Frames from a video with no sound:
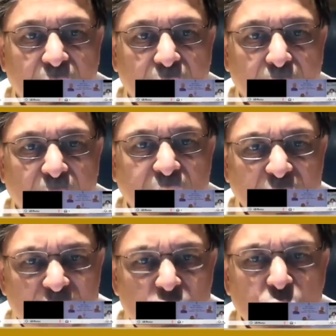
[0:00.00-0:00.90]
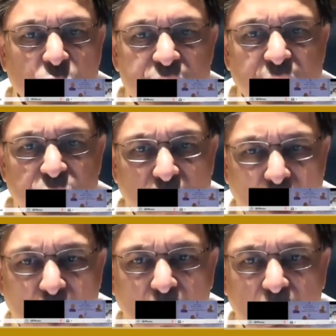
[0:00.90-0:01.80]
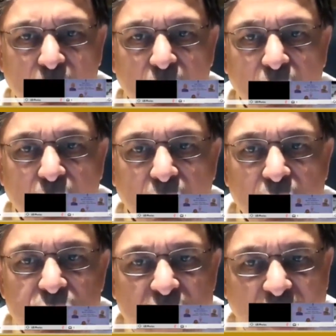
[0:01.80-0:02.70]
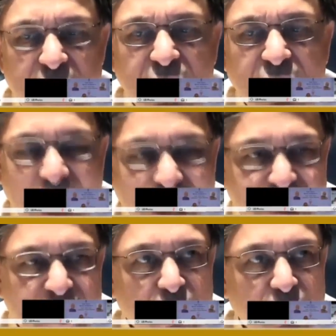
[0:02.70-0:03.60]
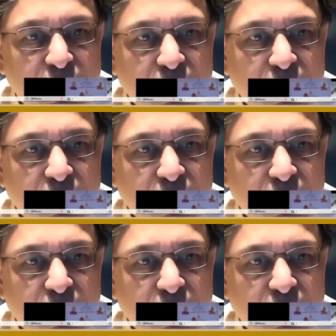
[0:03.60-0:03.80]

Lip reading: My dear students, as you know, changing the attitude,